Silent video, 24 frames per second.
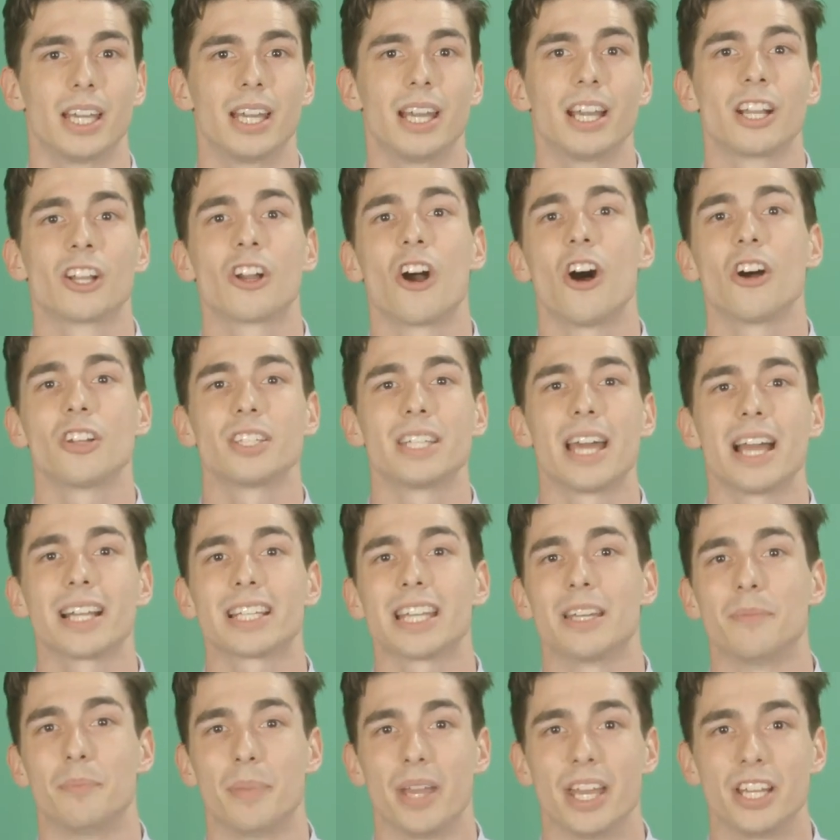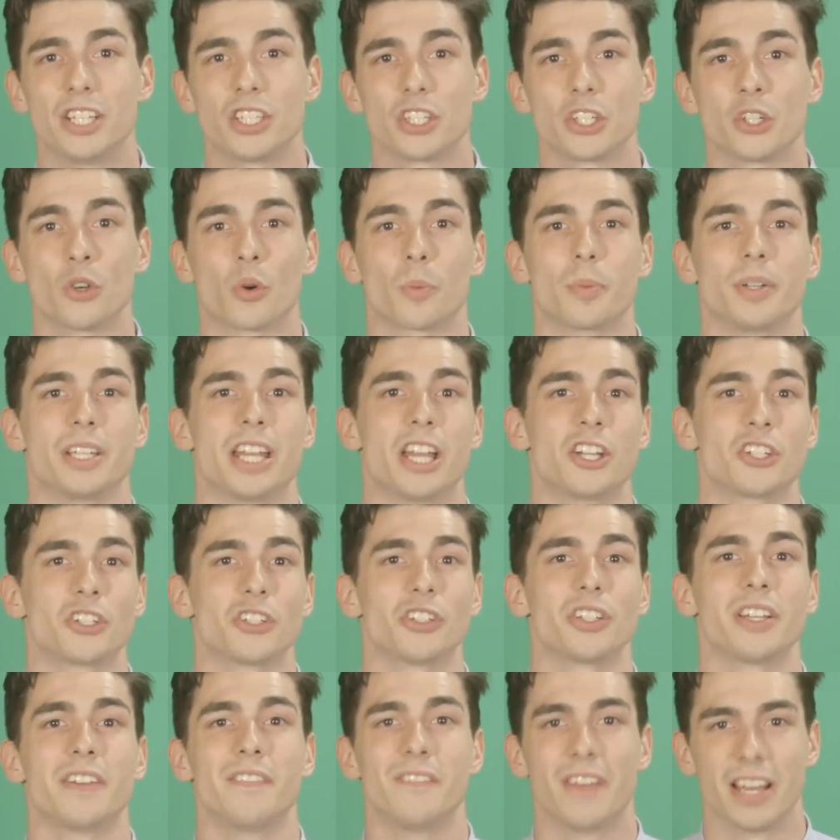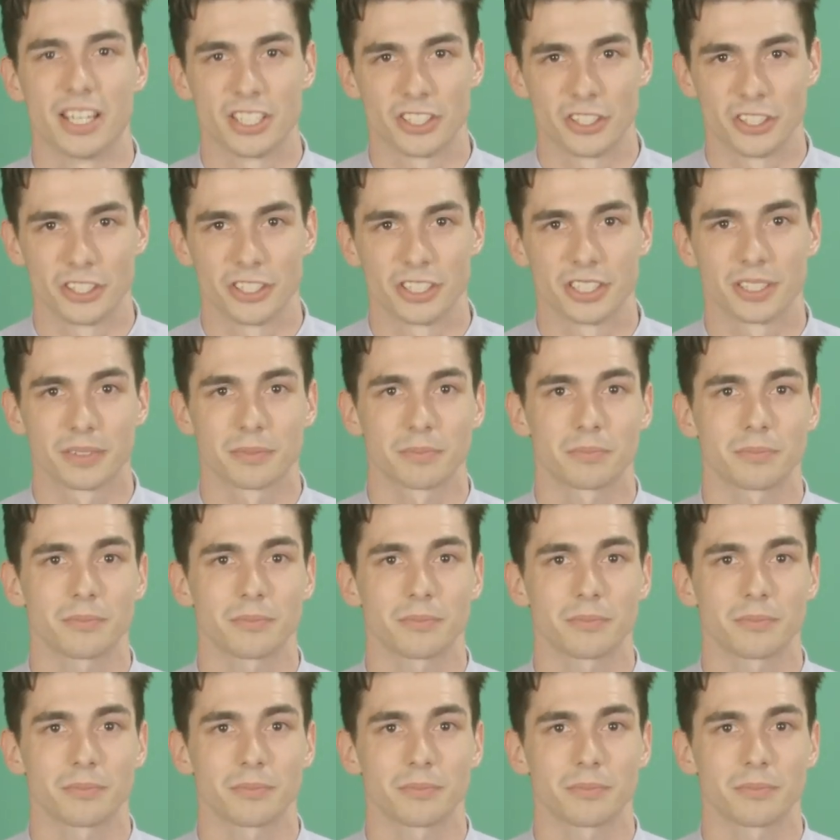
Contact and pitch your potential investors.